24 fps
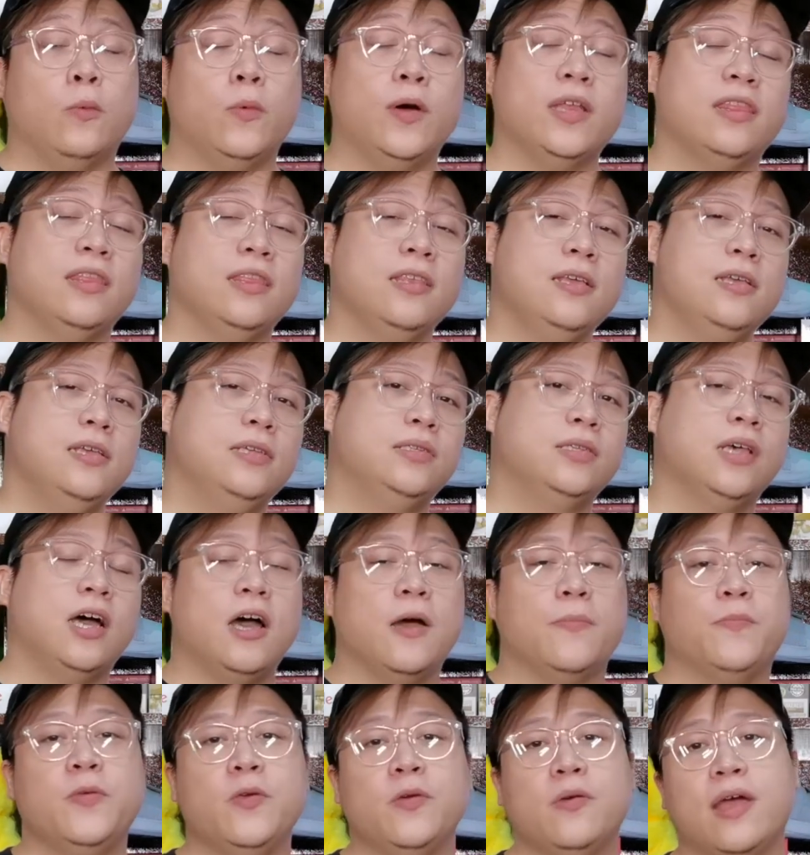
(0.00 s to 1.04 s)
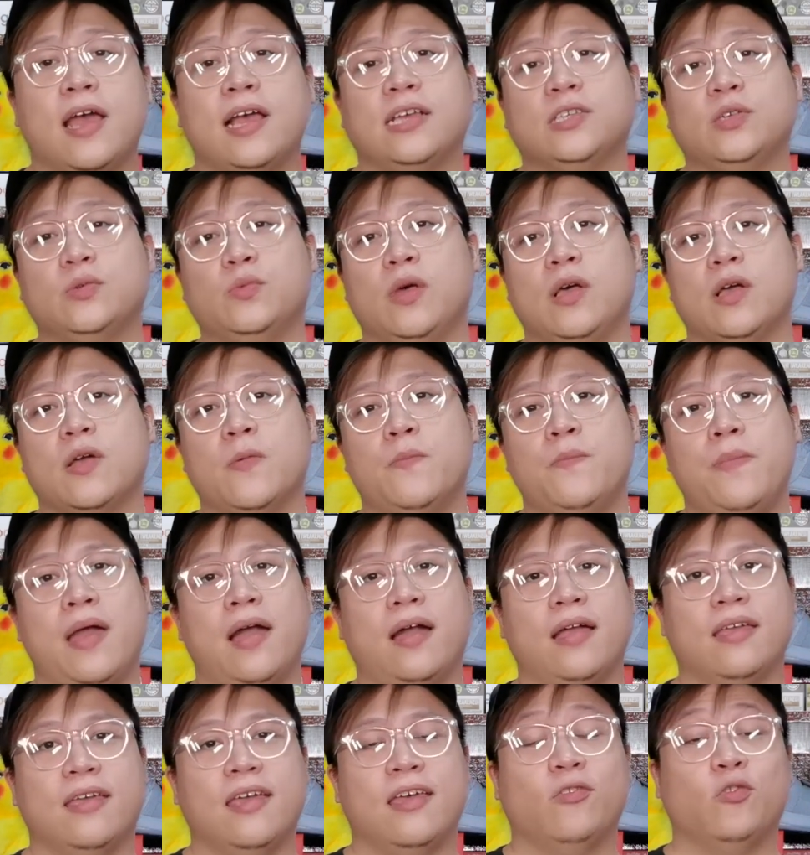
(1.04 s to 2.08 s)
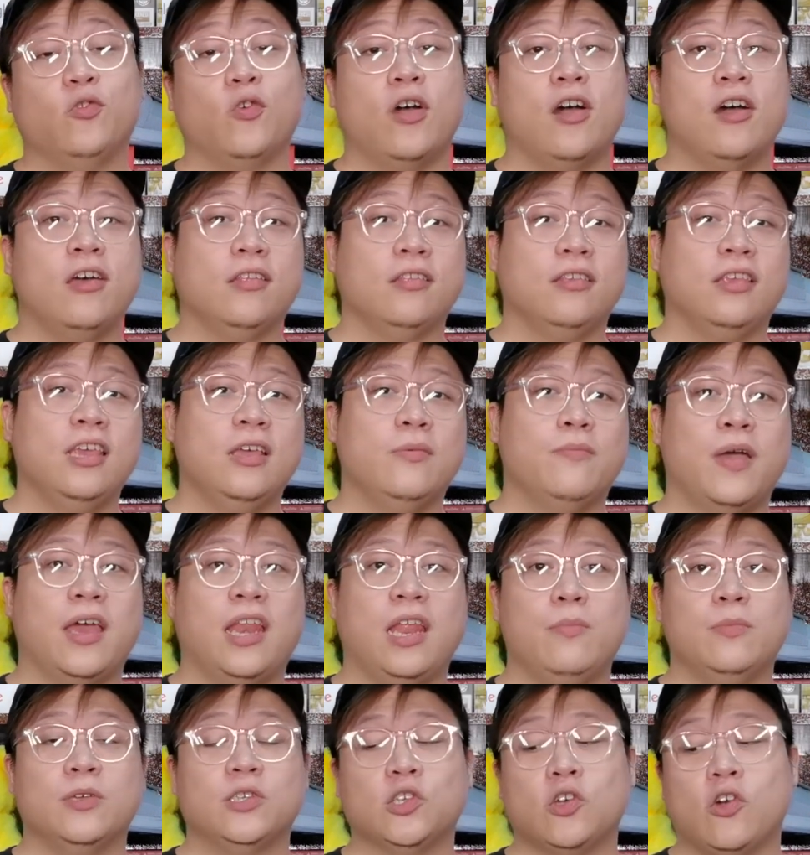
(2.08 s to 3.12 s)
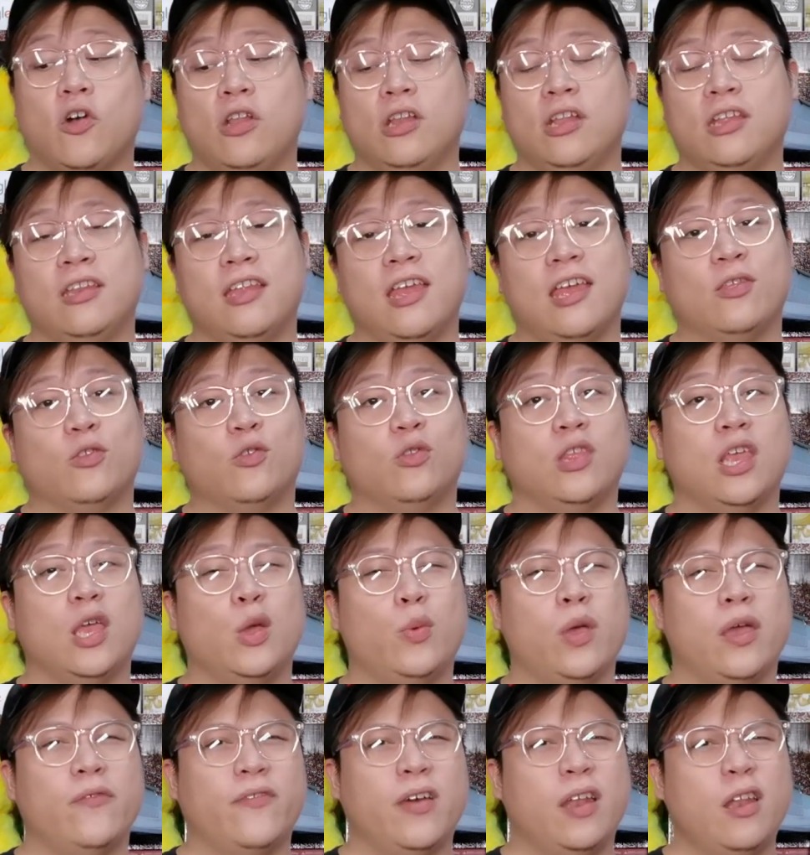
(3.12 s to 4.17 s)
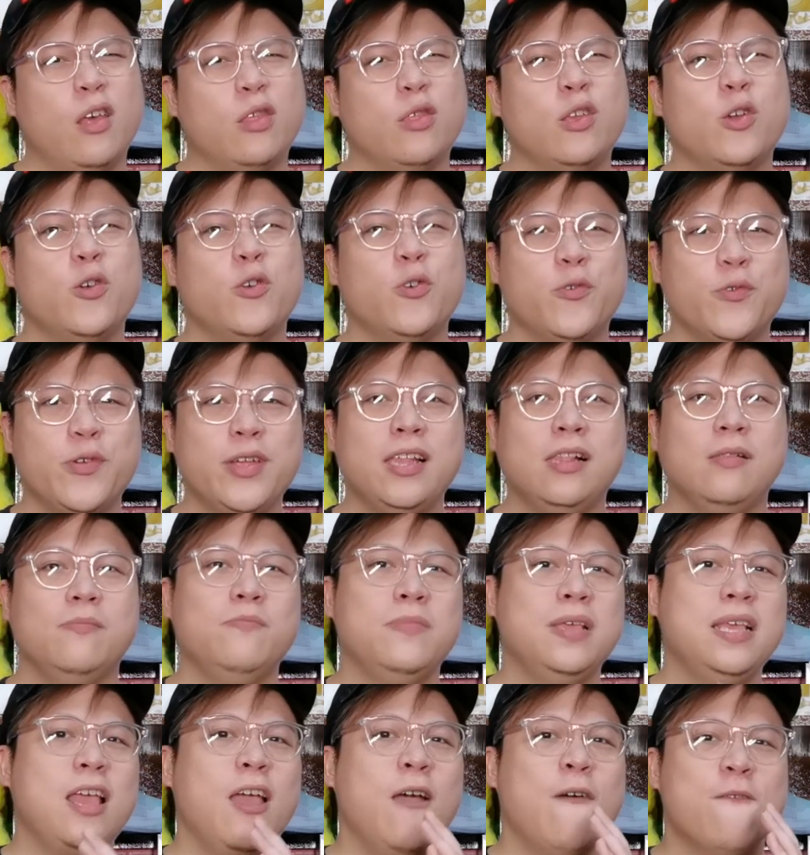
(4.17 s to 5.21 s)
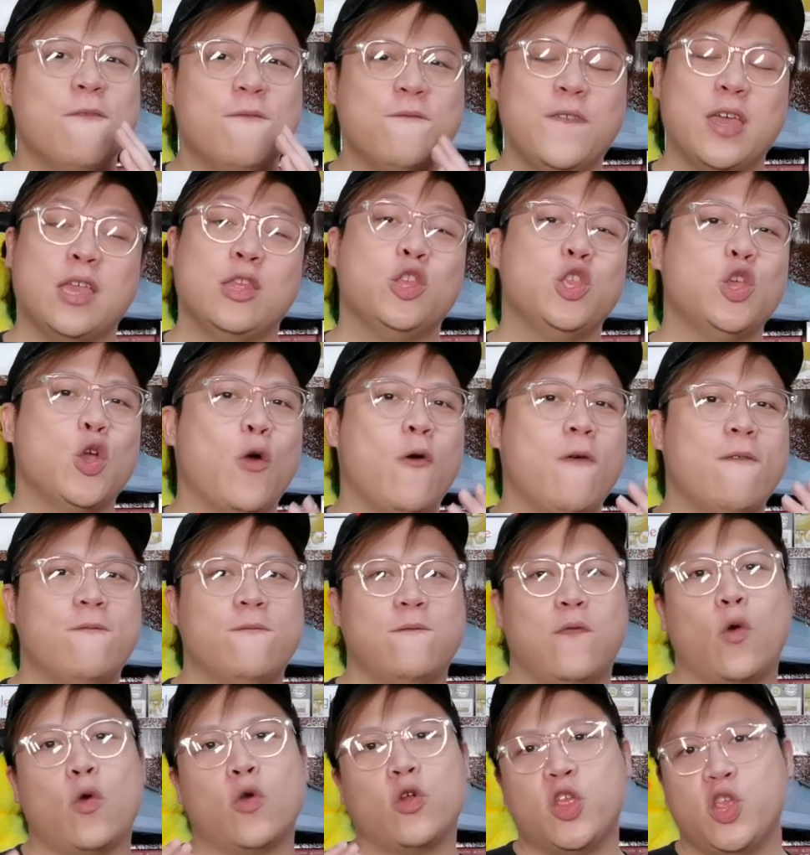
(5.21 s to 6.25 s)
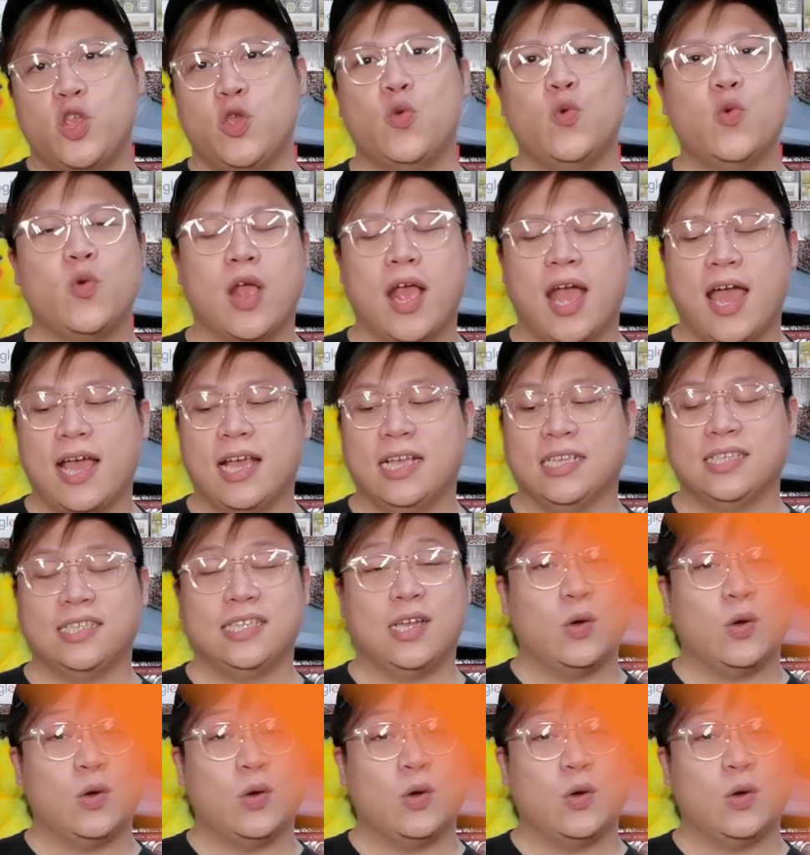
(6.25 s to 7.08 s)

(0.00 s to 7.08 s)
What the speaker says: What is up, you guys, and welcome back again to Ungeek. My name is Colin, and today we have another realme video for you guys.